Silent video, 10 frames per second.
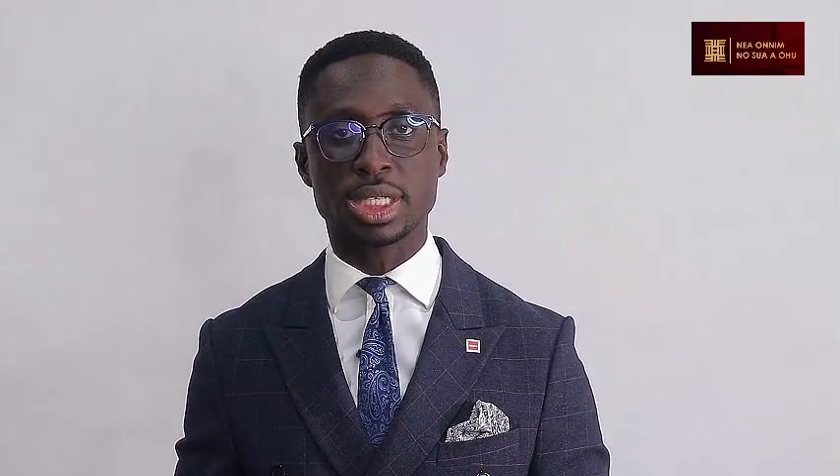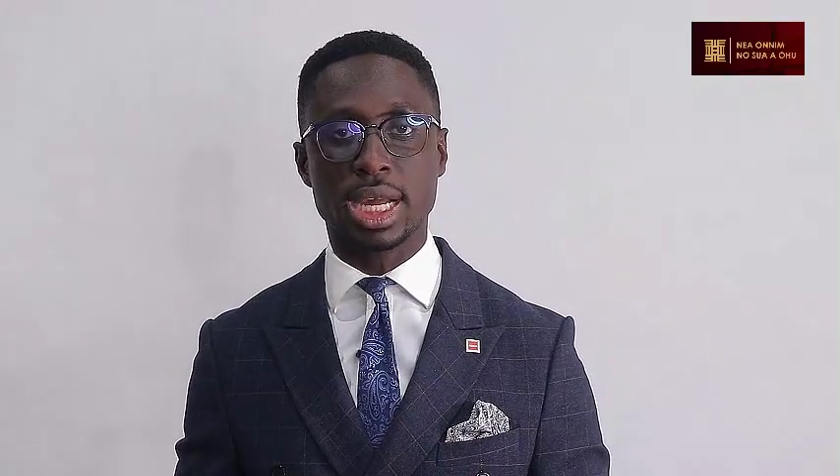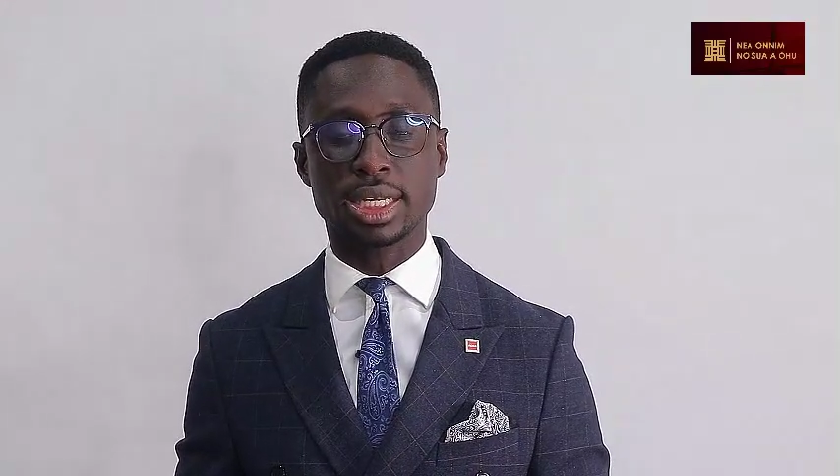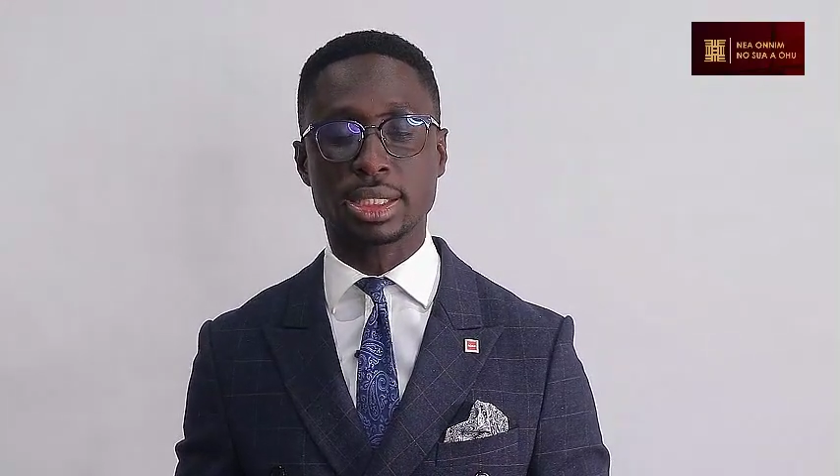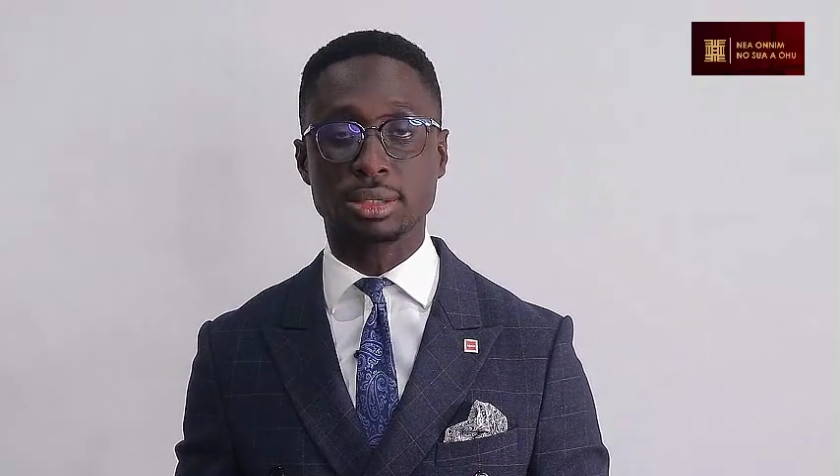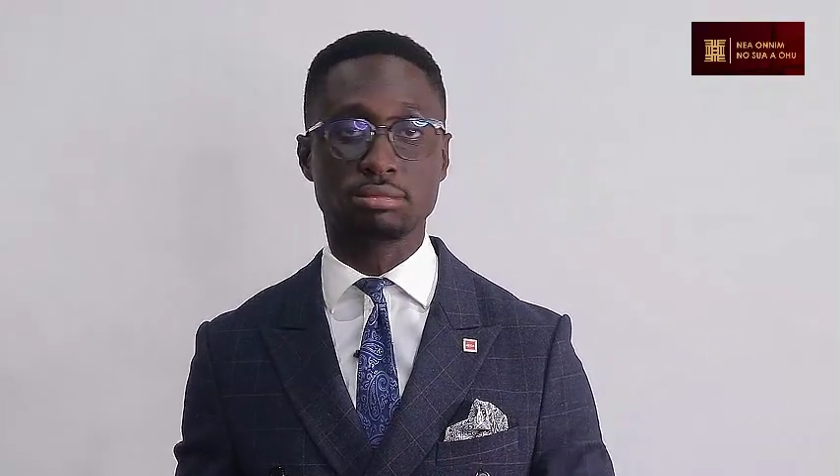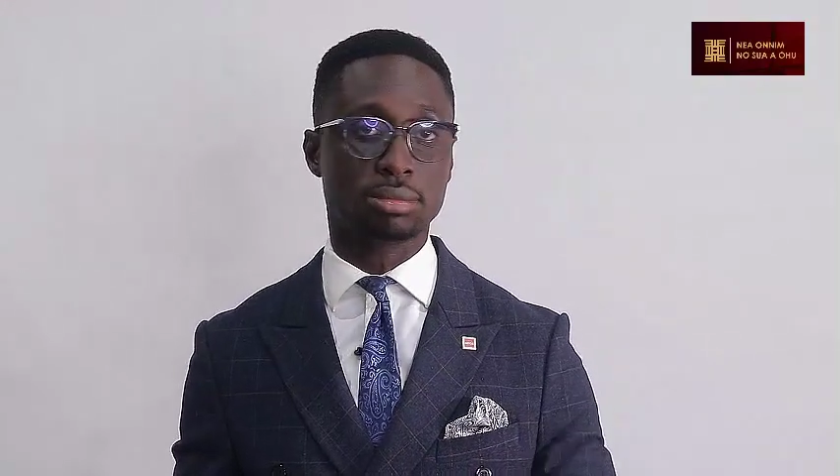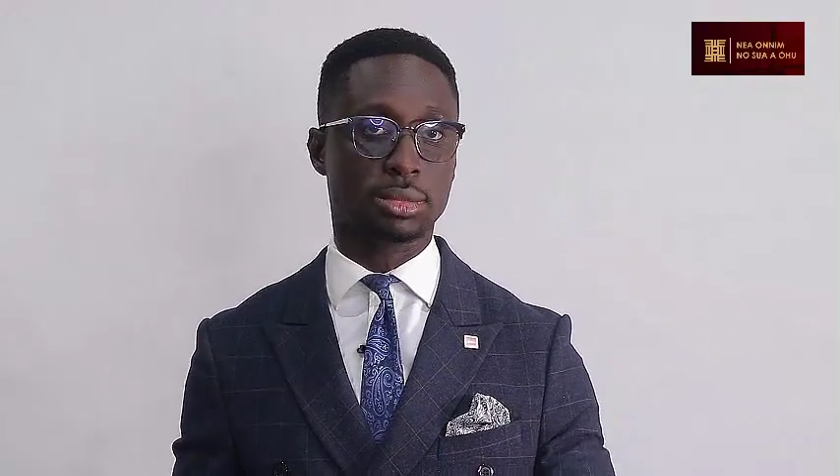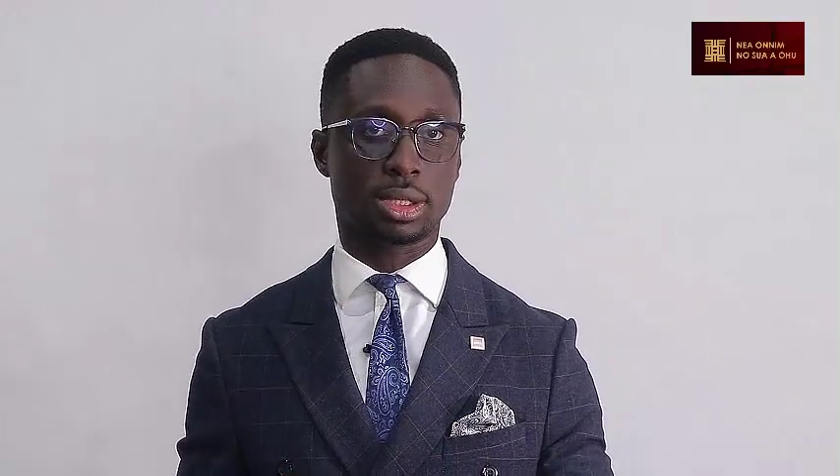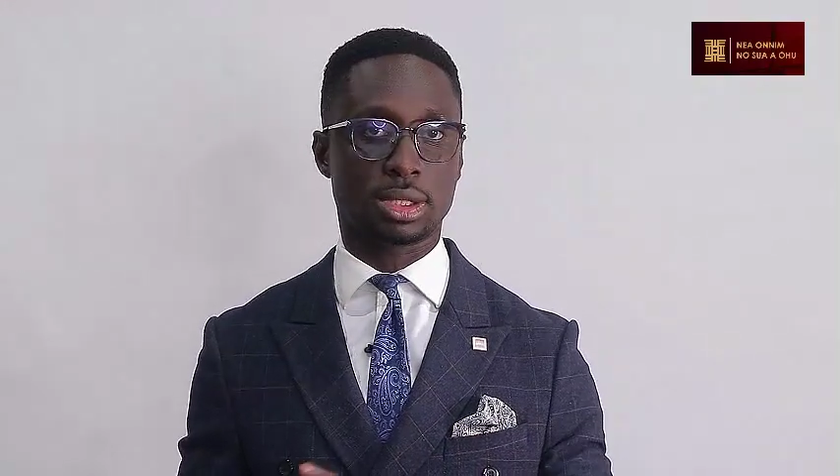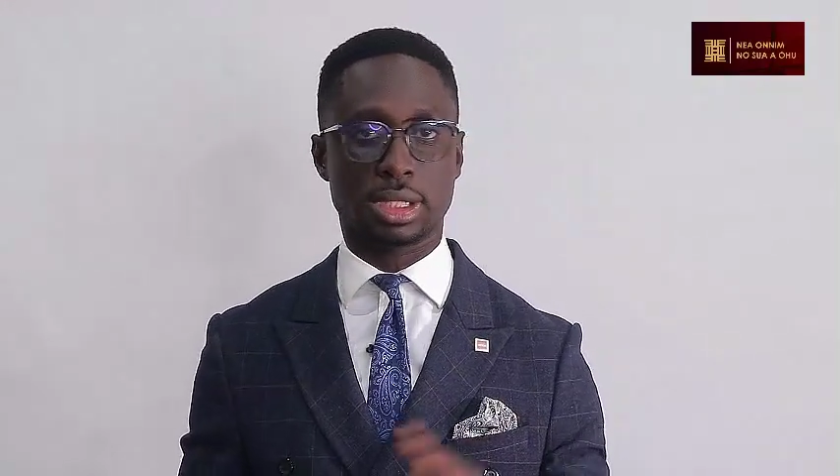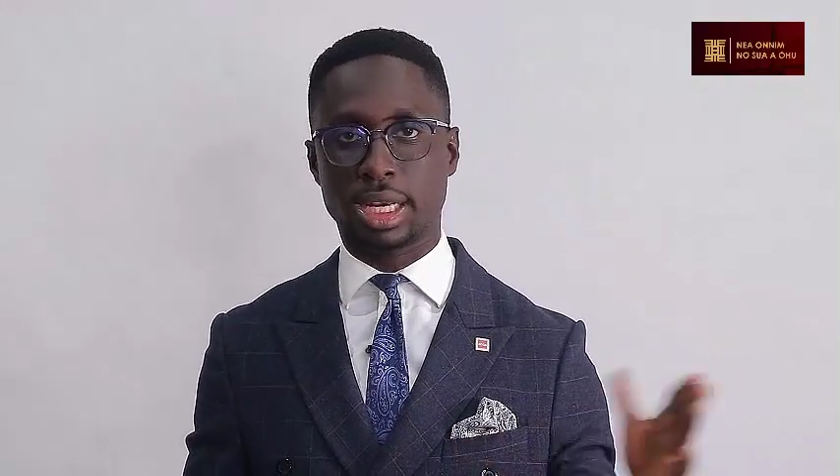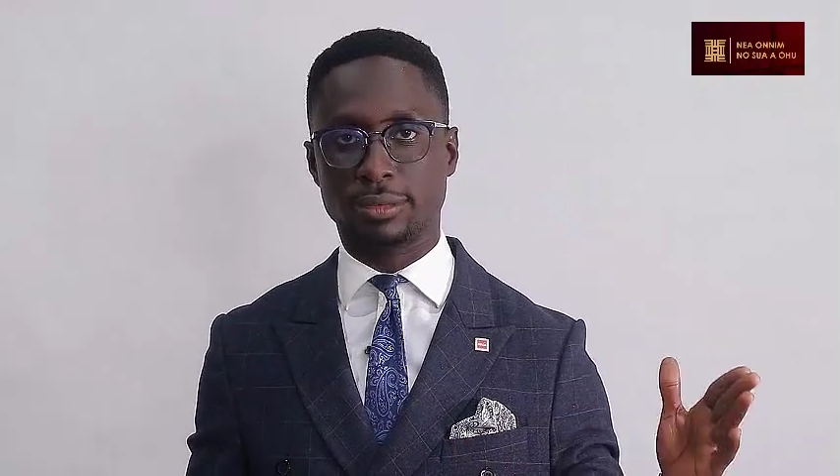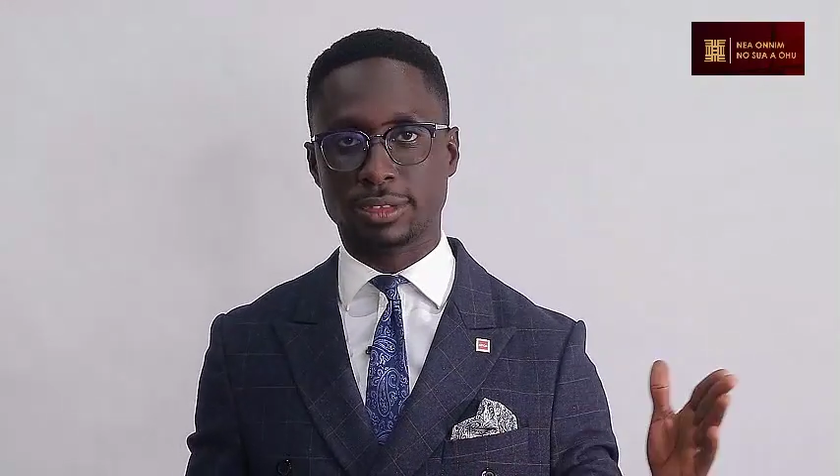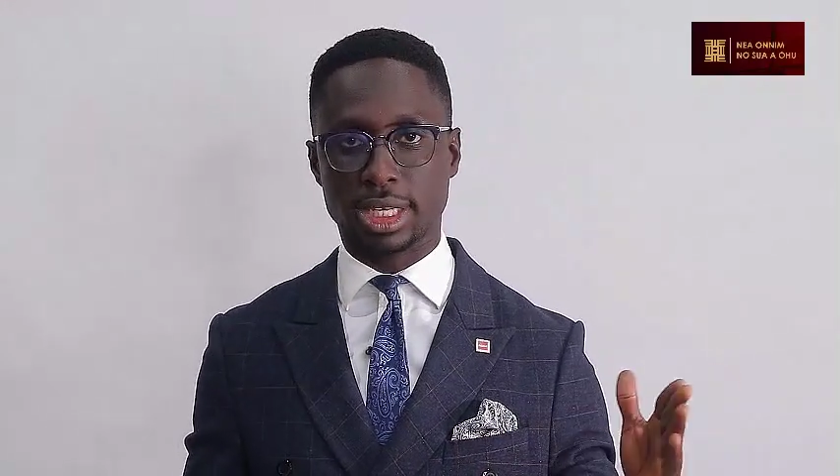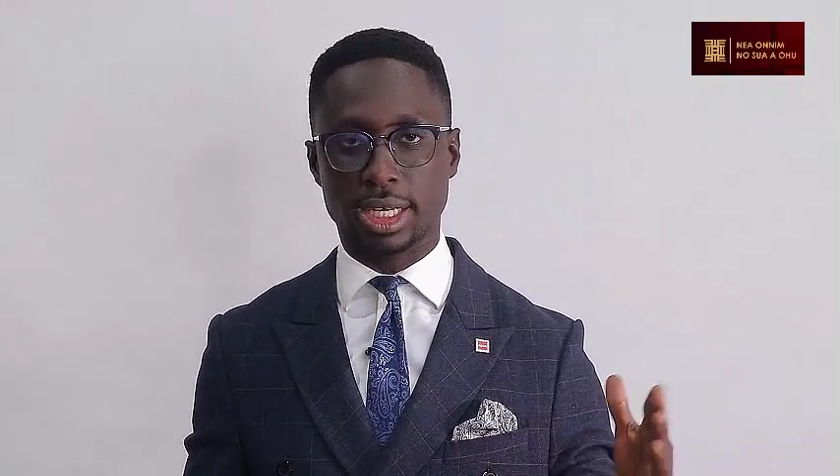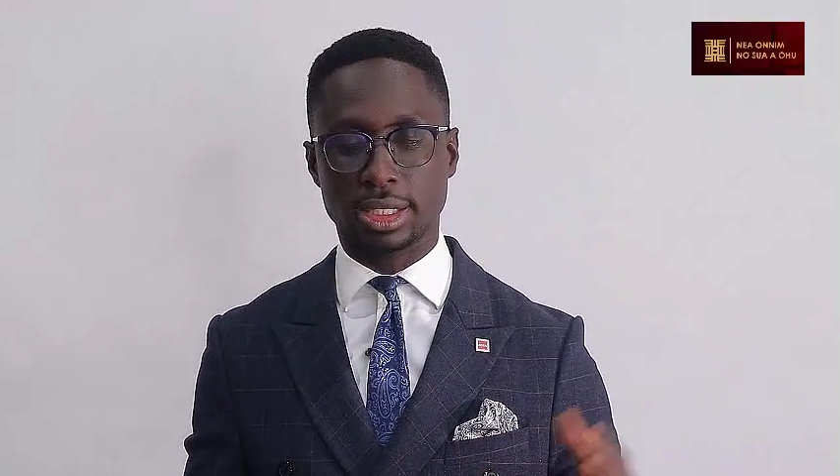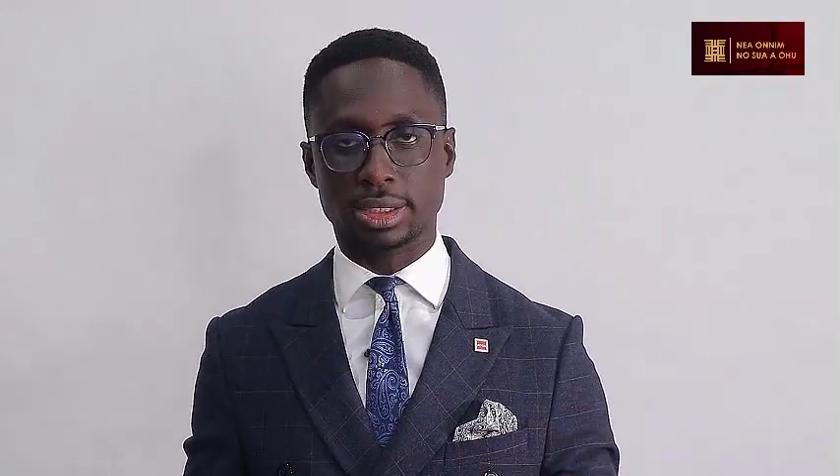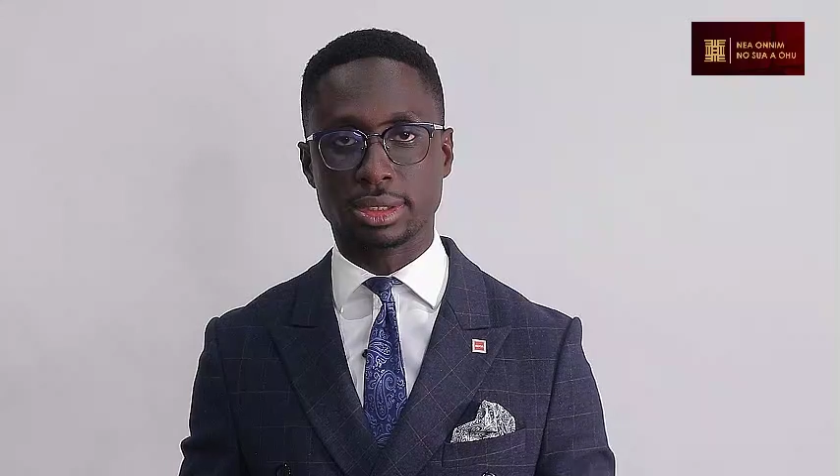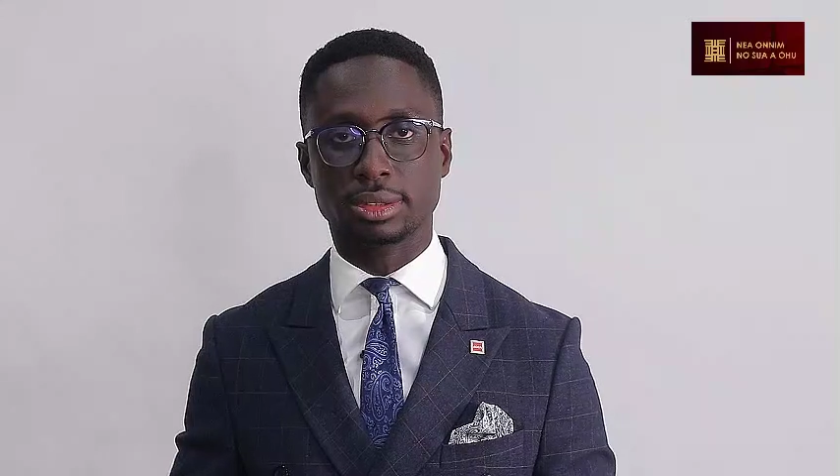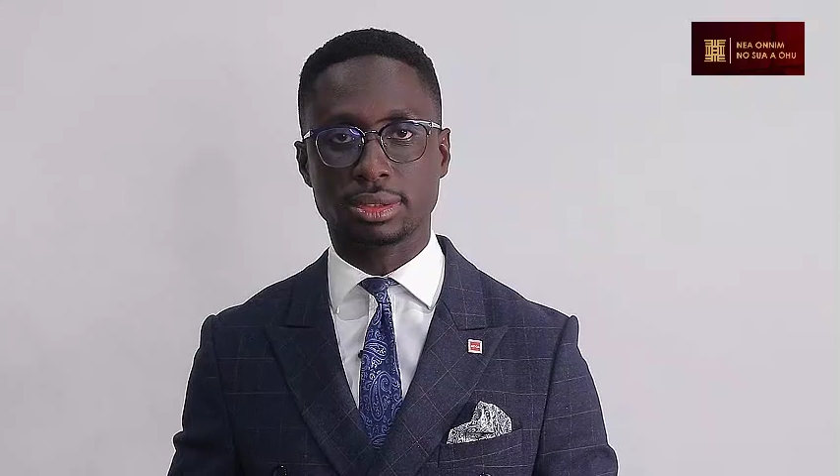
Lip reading: side? The left side.